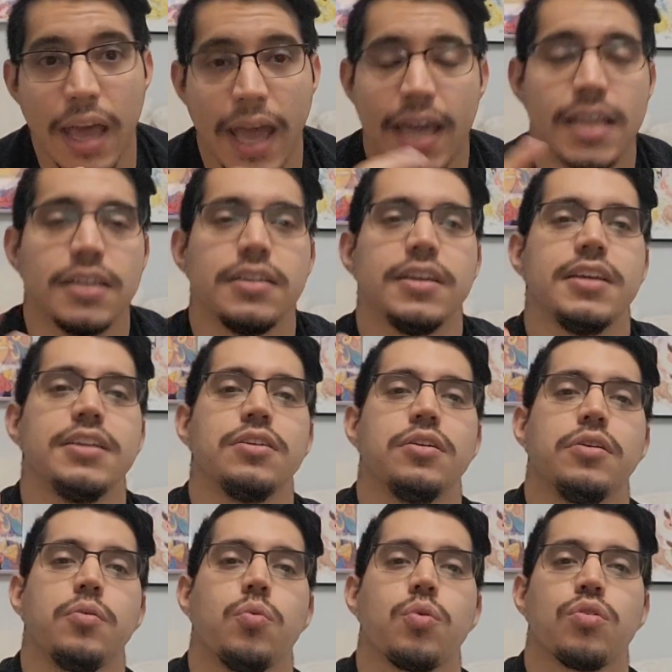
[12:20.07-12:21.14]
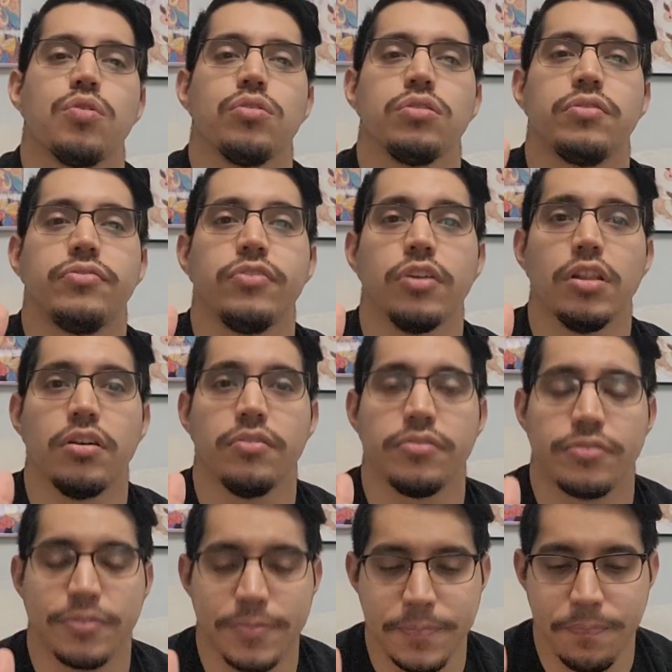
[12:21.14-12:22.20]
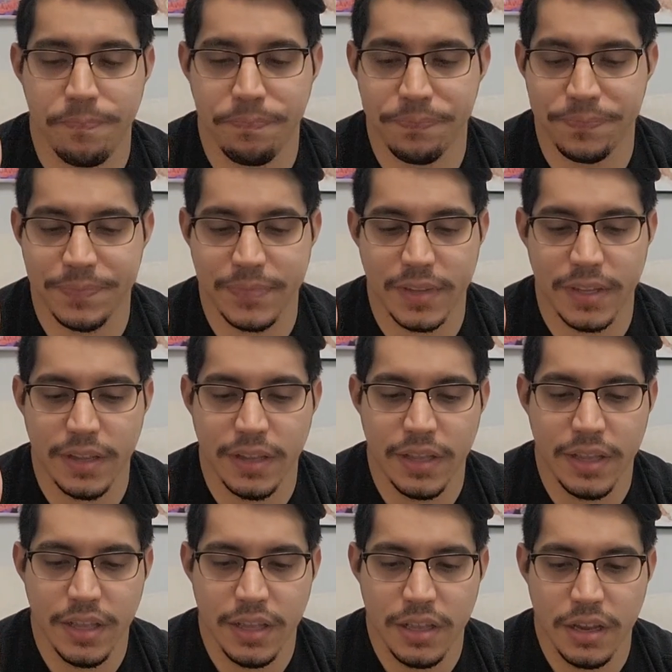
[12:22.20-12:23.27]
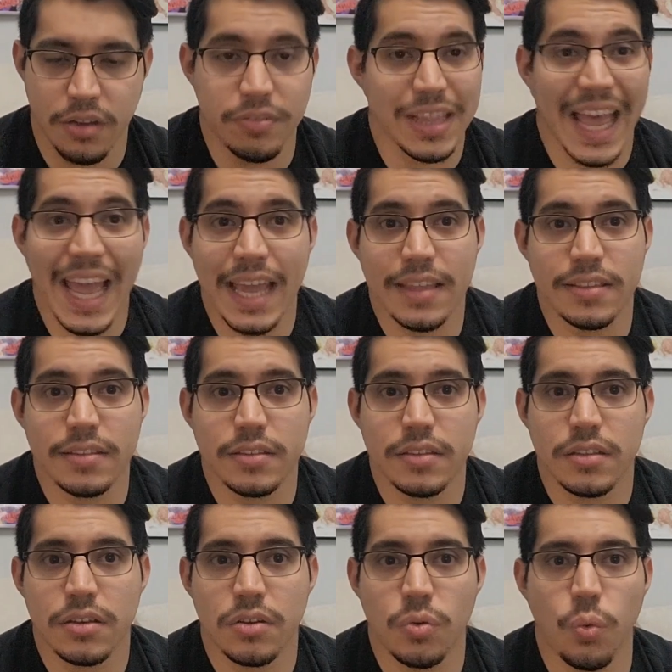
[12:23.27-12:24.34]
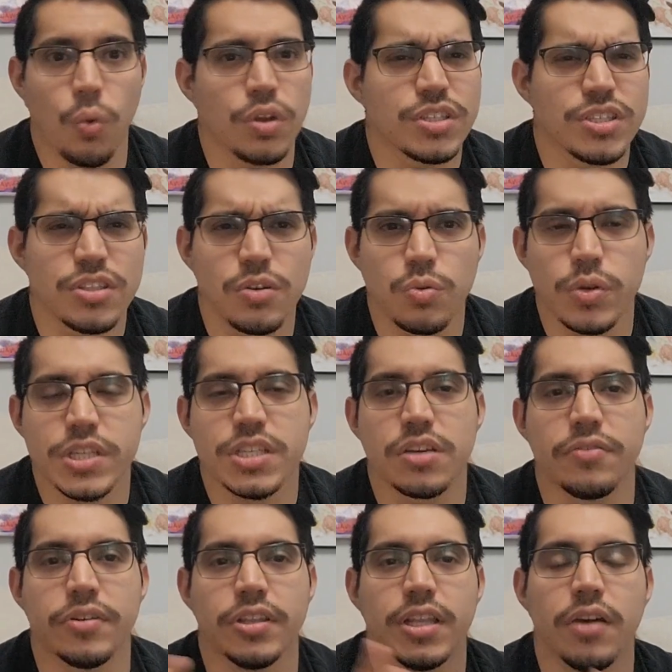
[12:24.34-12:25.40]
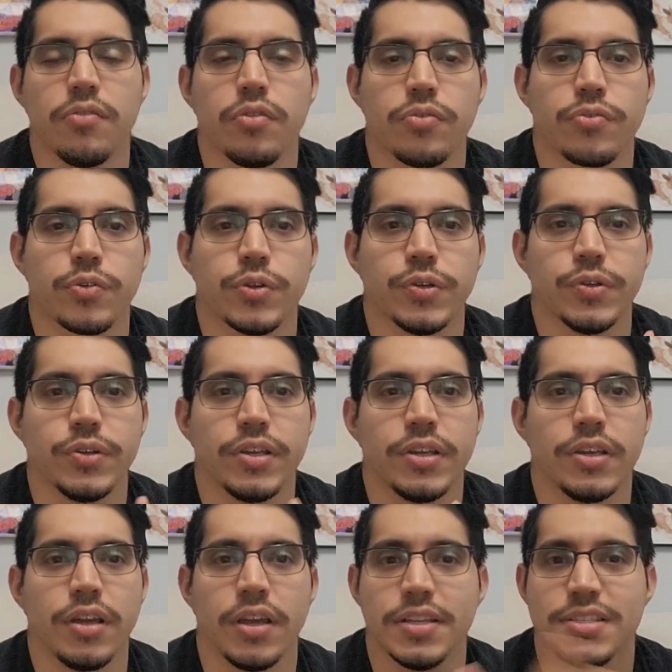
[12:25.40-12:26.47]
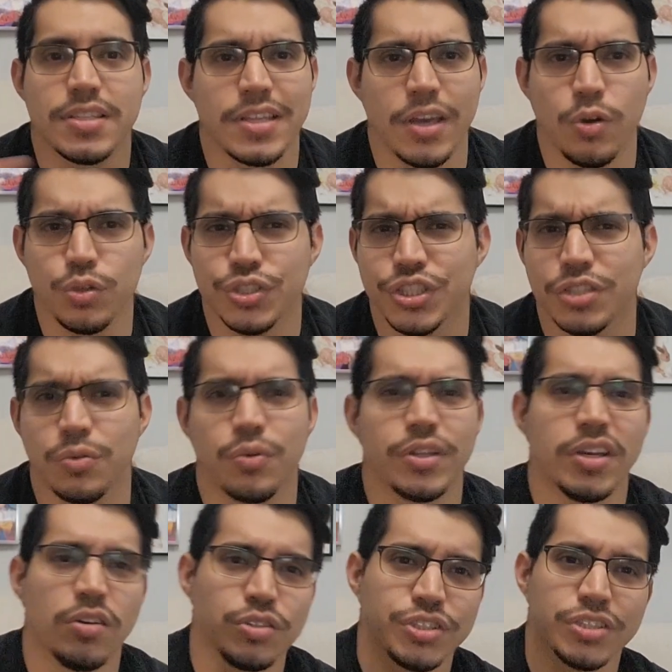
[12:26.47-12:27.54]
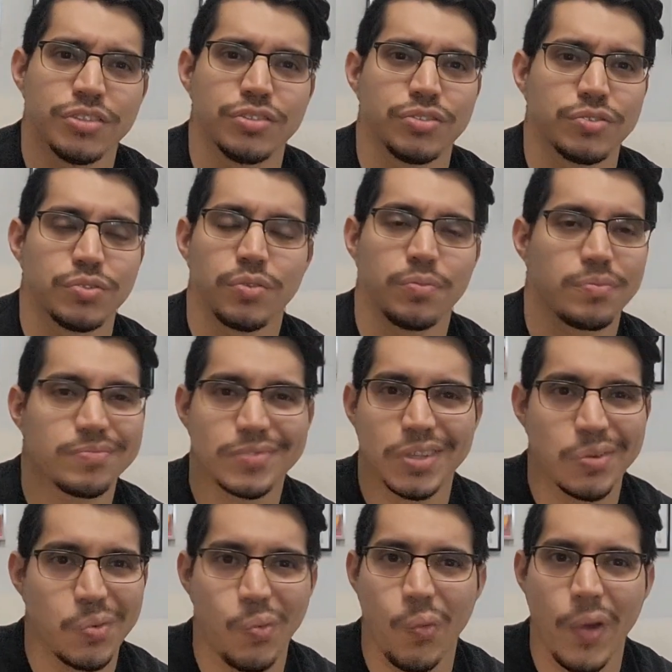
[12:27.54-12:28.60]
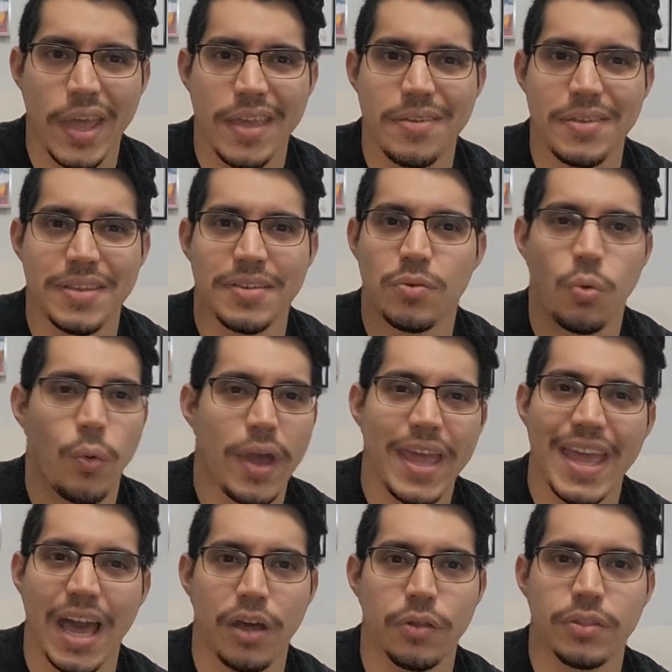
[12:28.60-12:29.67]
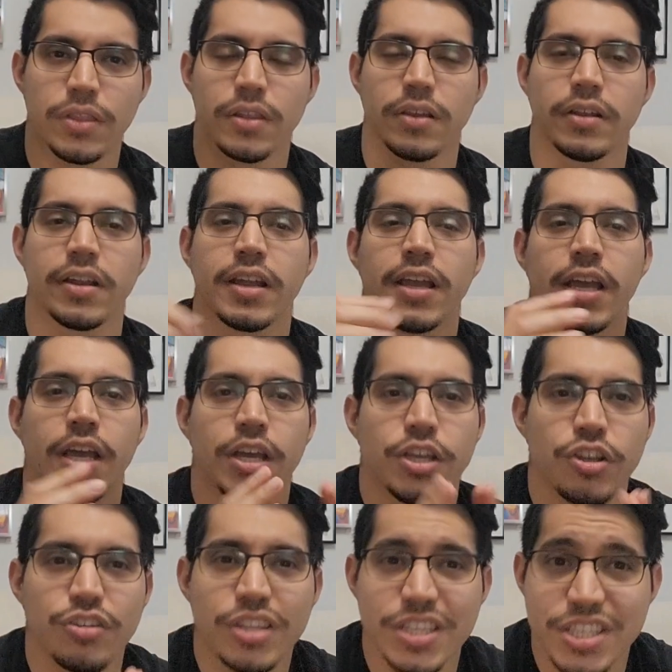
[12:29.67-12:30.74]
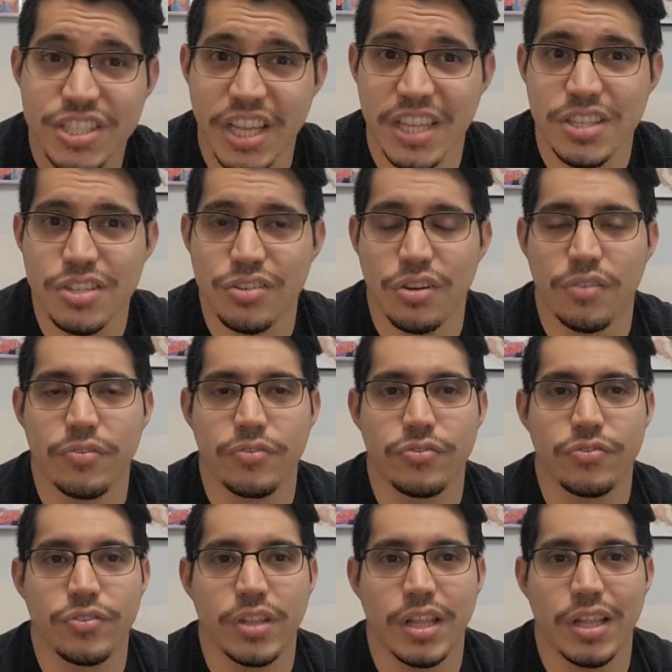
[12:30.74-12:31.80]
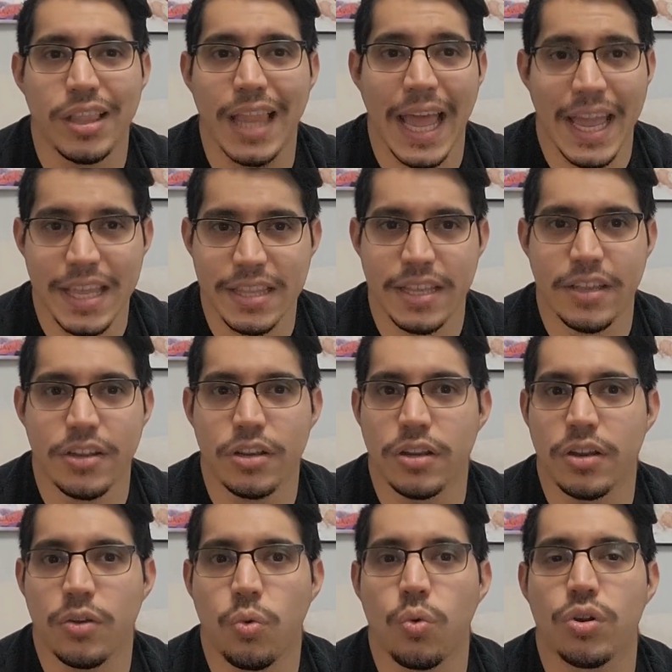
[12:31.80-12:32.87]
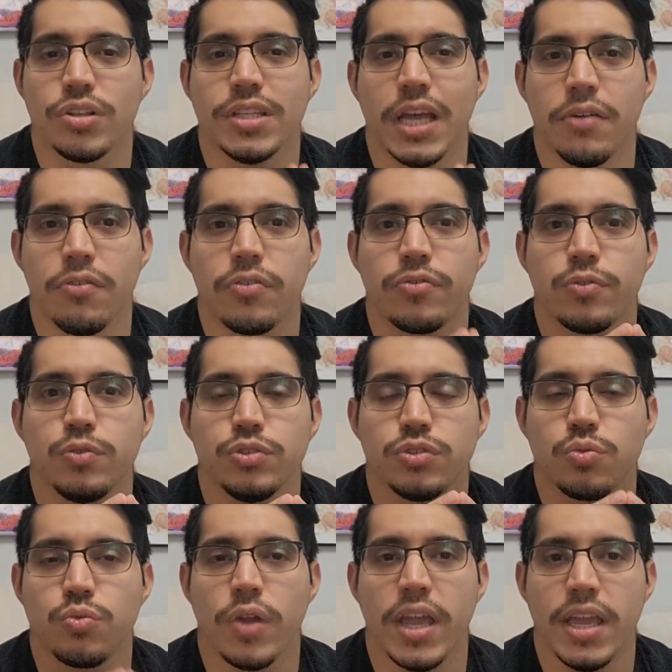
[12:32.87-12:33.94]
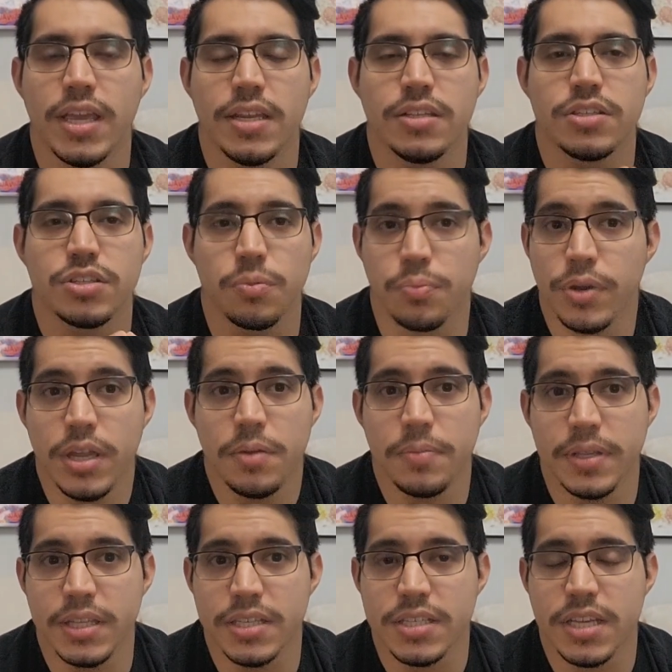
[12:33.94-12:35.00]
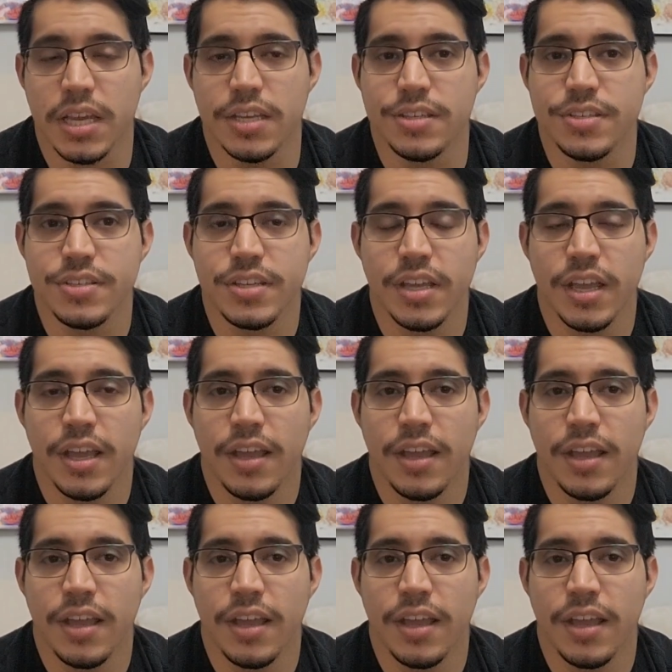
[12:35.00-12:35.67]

And in a world full of land, what's the risk of a devil fruit? Is the ocean. Well, the ocean's way out there. You're in the center of land here, where devil fruits reign supreme in this case.